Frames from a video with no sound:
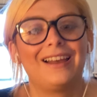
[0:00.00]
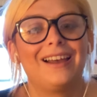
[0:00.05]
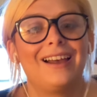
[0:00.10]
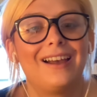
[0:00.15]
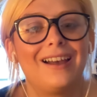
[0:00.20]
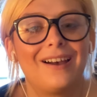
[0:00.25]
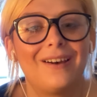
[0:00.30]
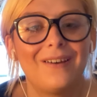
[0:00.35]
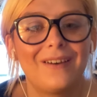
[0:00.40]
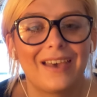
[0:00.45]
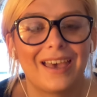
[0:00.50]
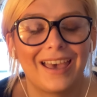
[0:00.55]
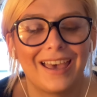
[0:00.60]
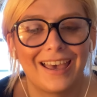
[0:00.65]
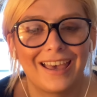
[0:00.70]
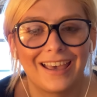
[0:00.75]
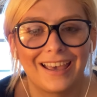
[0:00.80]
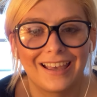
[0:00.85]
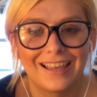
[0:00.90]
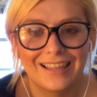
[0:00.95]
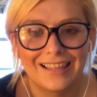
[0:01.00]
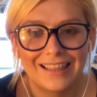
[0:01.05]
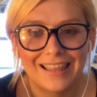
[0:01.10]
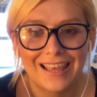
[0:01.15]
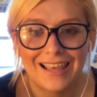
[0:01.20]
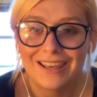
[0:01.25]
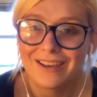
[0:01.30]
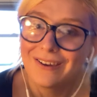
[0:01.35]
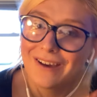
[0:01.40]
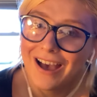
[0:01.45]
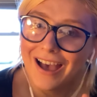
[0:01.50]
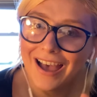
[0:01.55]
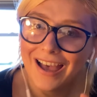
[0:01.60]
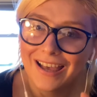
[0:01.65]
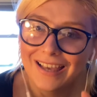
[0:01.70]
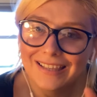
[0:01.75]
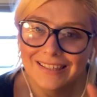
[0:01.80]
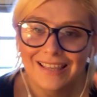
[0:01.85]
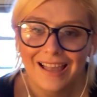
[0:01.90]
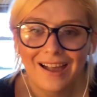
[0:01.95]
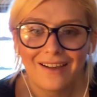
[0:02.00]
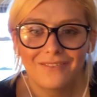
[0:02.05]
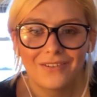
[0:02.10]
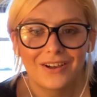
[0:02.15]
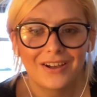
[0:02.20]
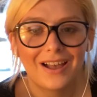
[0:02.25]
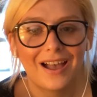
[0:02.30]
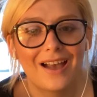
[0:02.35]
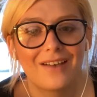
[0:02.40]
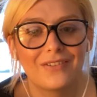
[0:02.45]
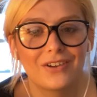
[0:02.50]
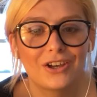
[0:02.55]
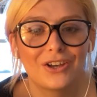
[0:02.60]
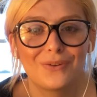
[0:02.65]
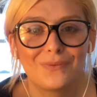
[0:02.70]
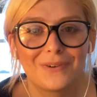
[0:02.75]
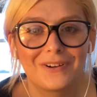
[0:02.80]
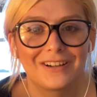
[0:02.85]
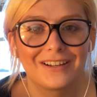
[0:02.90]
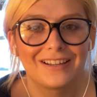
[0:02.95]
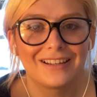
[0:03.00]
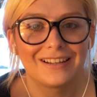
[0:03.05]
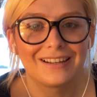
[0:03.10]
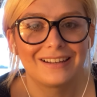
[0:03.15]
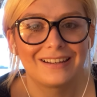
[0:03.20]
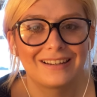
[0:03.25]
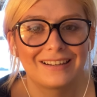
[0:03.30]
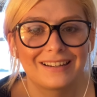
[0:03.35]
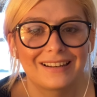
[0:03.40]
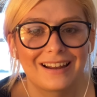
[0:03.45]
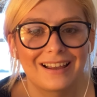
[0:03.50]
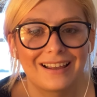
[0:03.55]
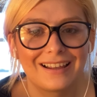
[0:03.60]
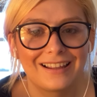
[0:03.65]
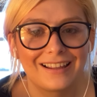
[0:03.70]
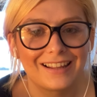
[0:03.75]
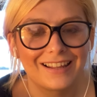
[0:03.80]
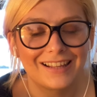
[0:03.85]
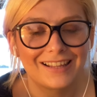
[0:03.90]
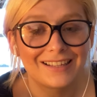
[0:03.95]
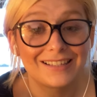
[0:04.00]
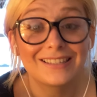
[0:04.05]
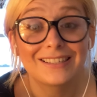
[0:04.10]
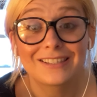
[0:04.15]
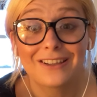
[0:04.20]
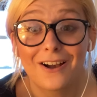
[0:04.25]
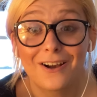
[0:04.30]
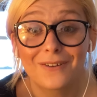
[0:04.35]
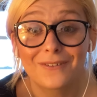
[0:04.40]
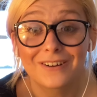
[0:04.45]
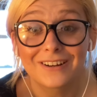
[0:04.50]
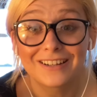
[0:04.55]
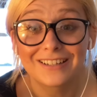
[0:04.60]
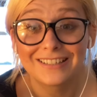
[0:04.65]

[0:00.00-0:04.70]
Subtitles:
Okay, thank you guys. Have a good one. This is awkward.